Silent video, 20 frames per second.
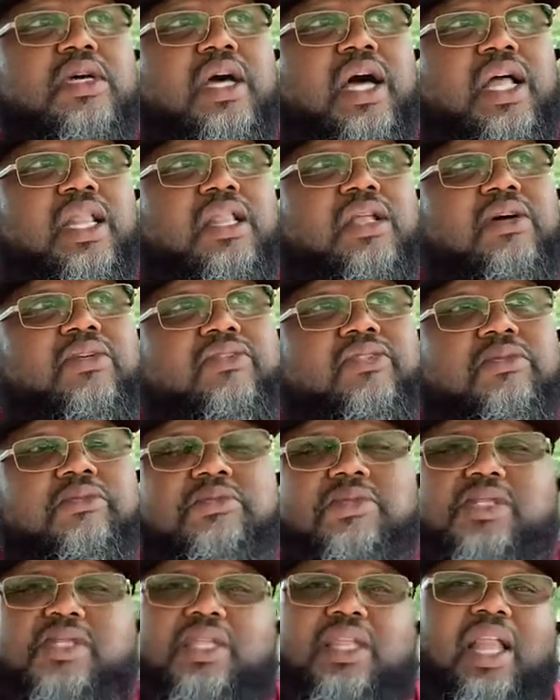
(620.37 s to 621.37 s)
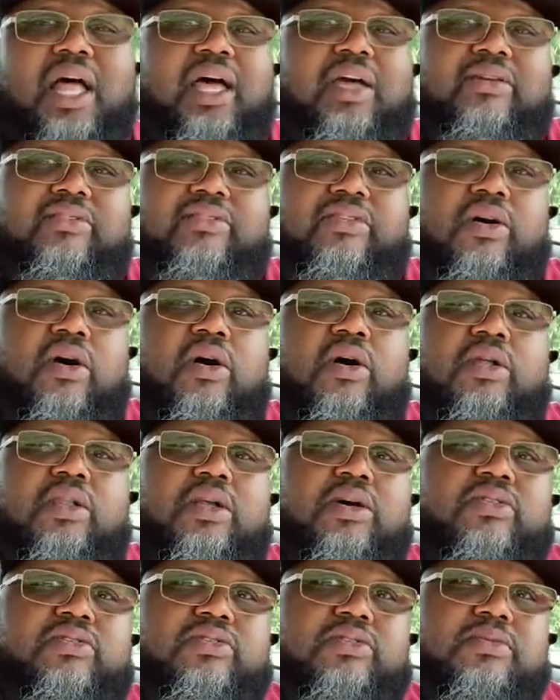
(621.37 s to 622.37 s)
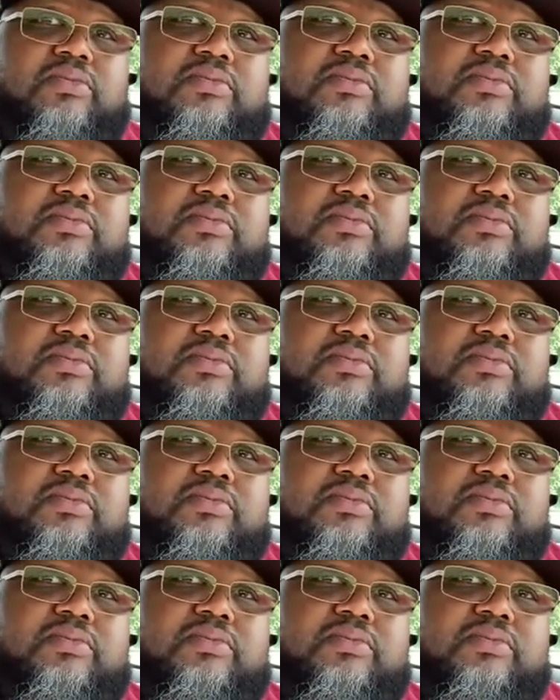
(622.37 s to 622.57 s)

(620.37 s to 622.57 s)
I love them to life, all of them.